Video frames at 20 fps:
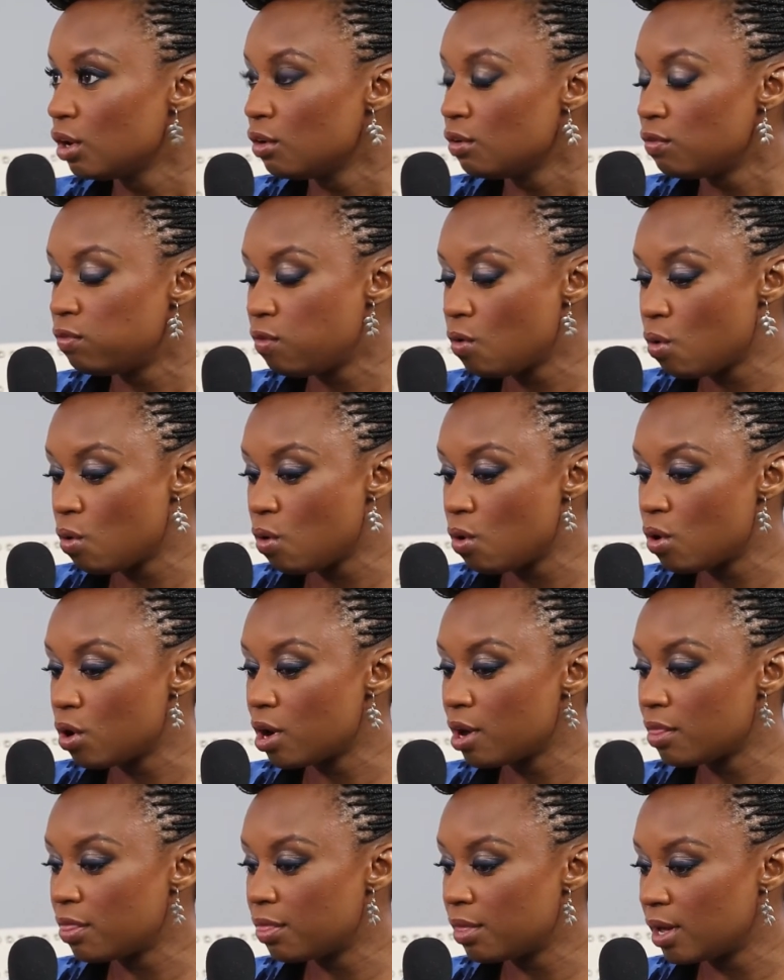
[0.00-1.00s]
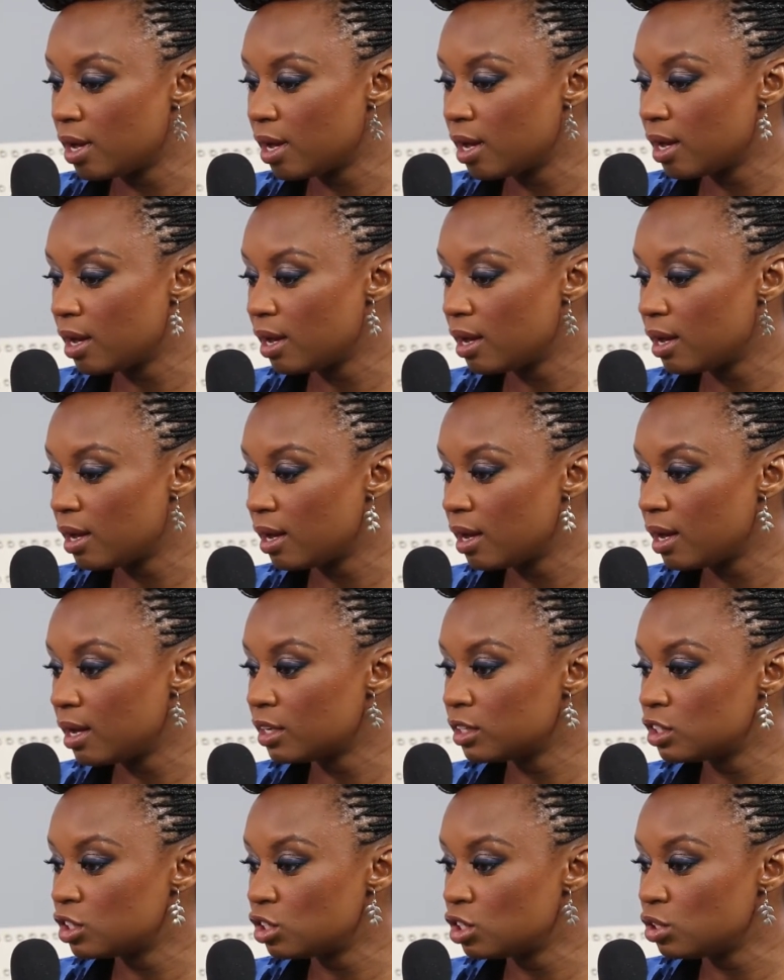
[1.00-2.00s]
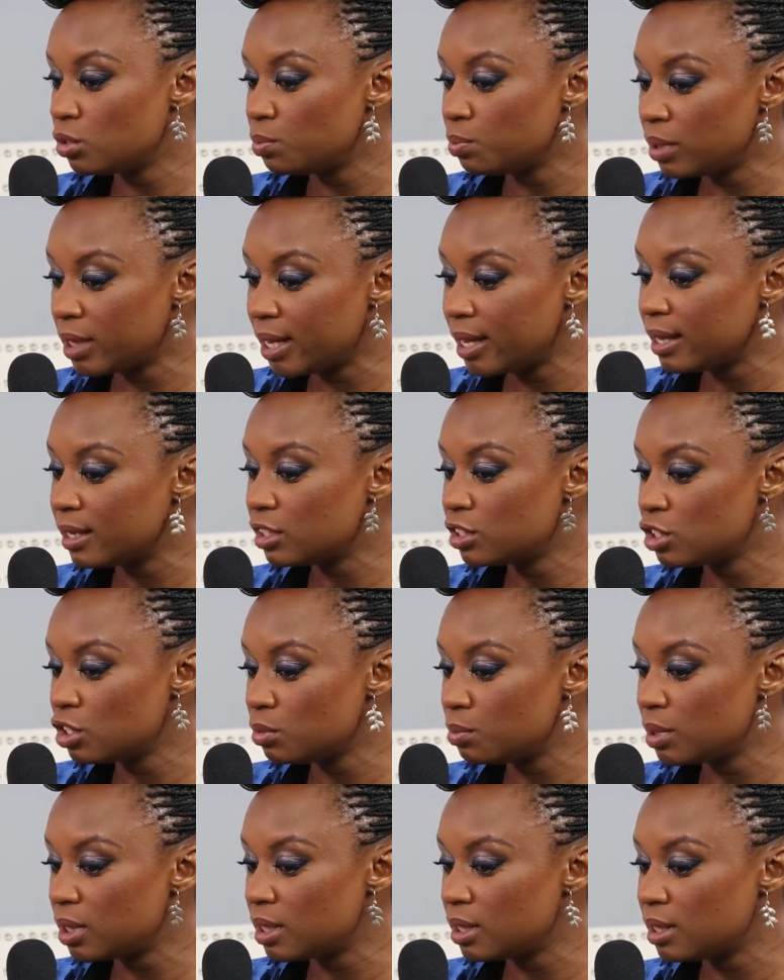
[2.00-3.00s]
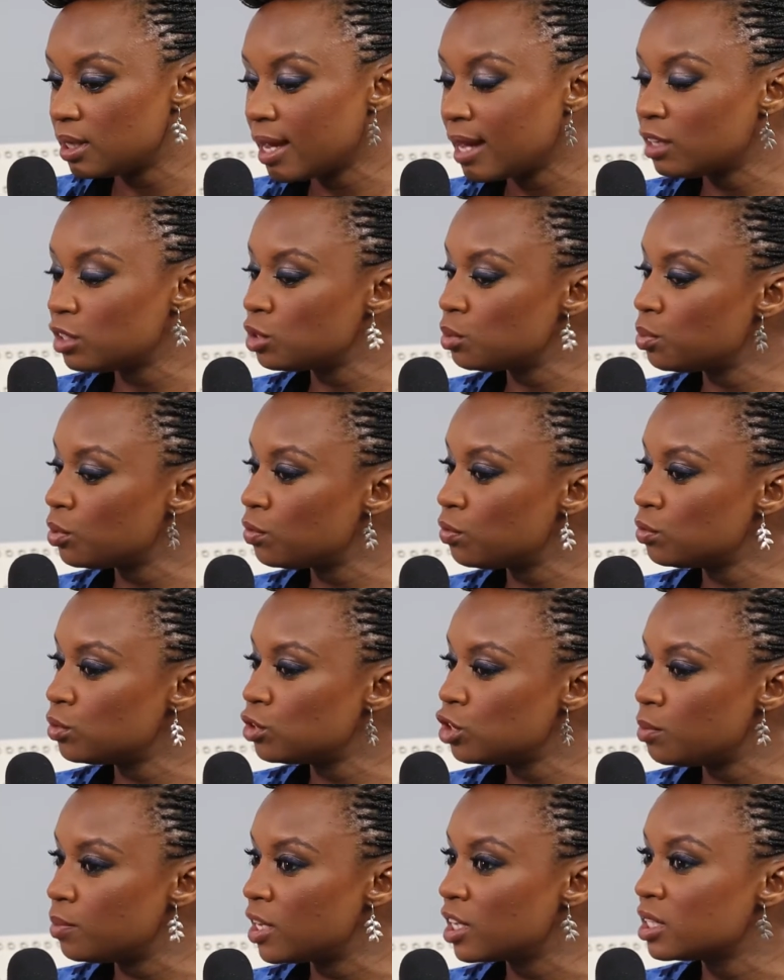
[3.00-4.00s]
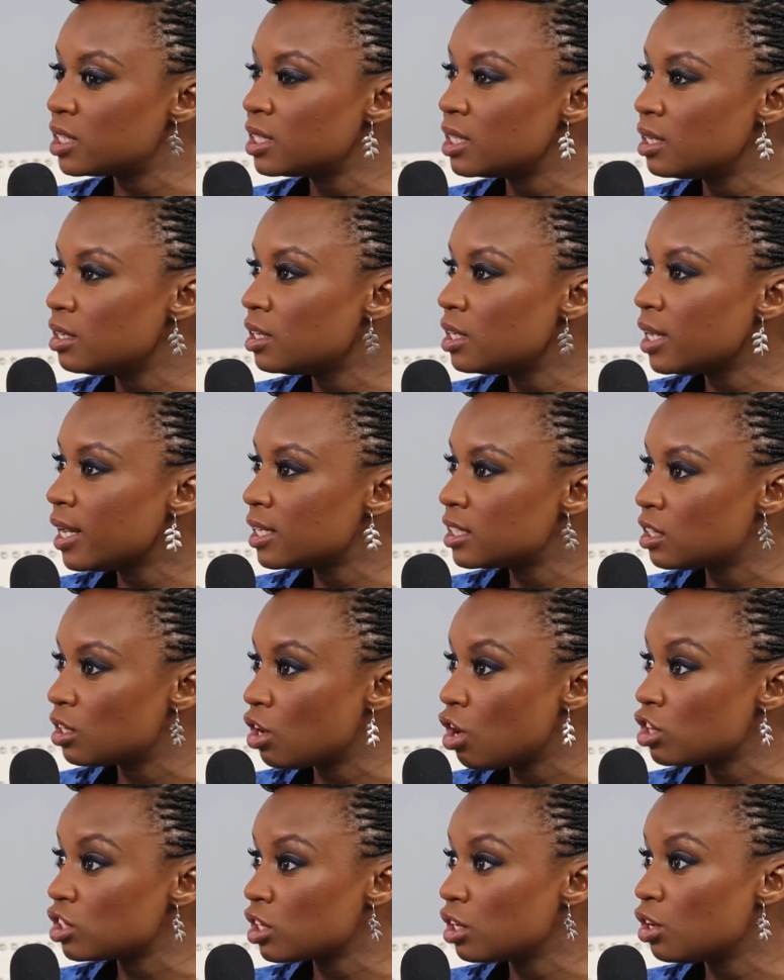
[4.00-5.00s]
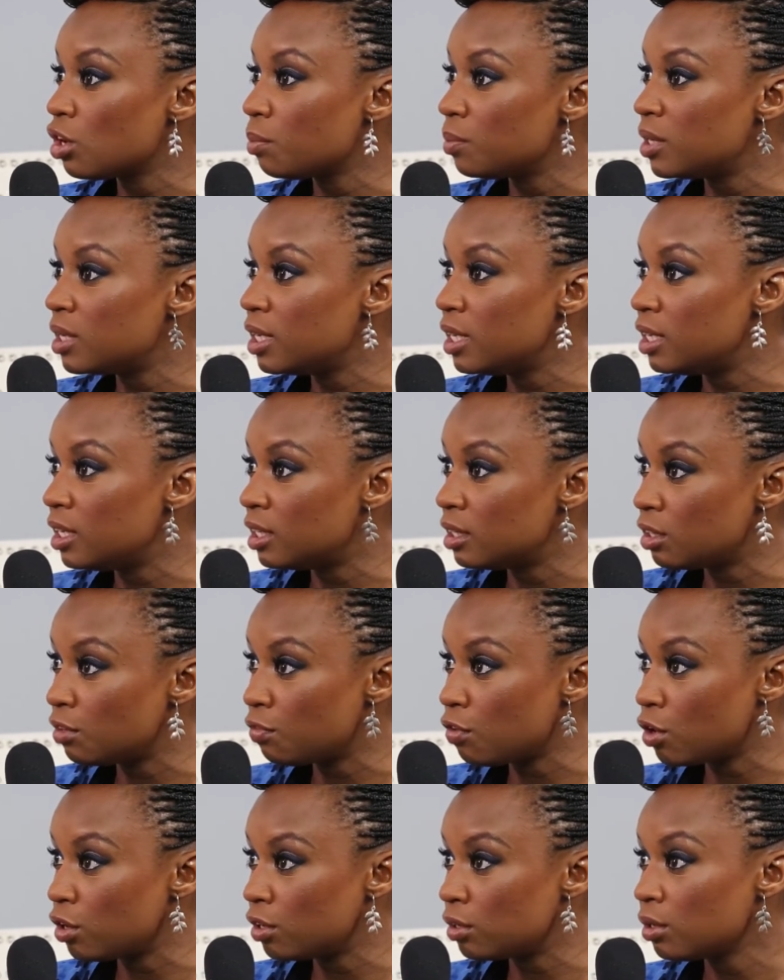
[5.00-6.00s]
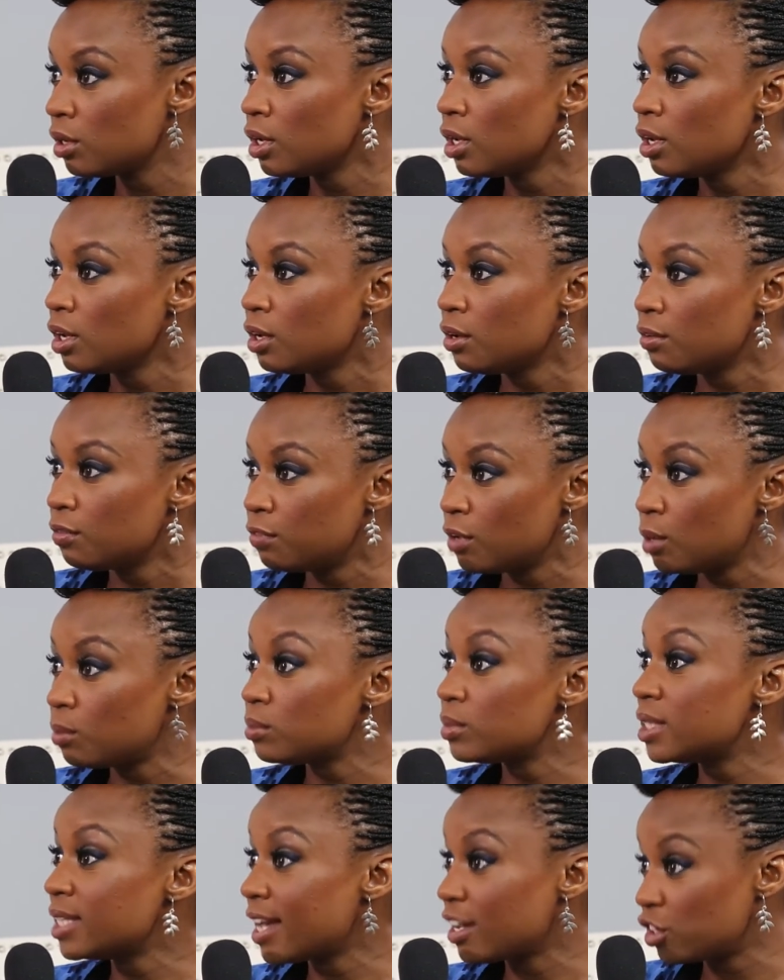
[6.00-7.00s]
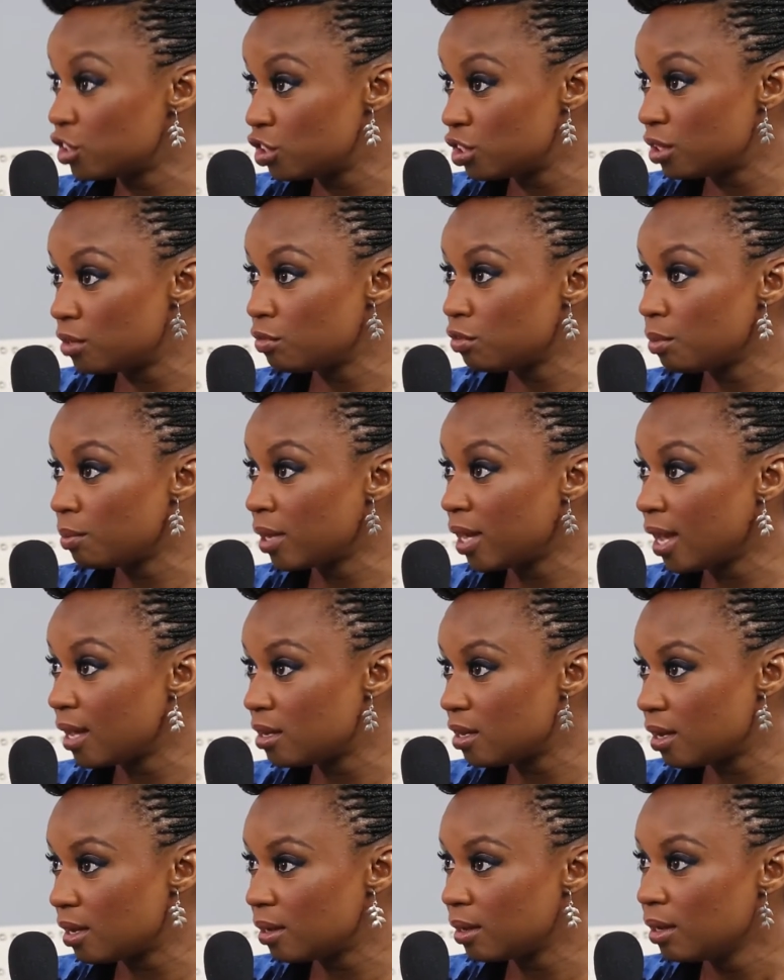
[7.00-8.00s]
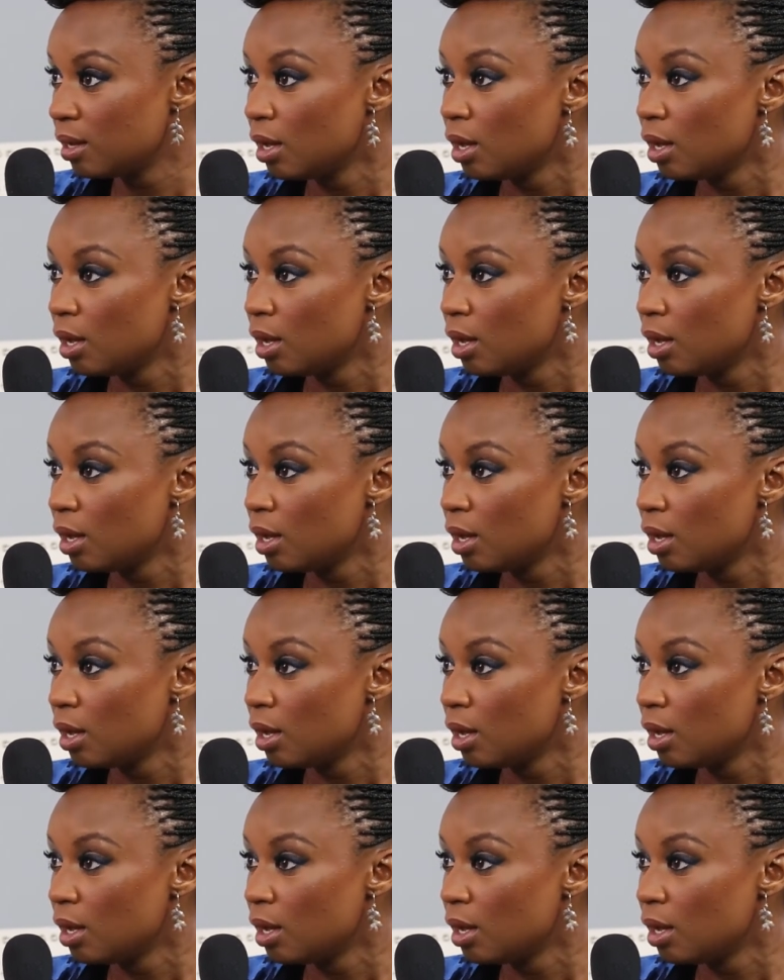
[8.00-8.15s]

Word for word: for the, to play, to be eligible to be considered as an Oscar nominee in the foreign film section from Kenya.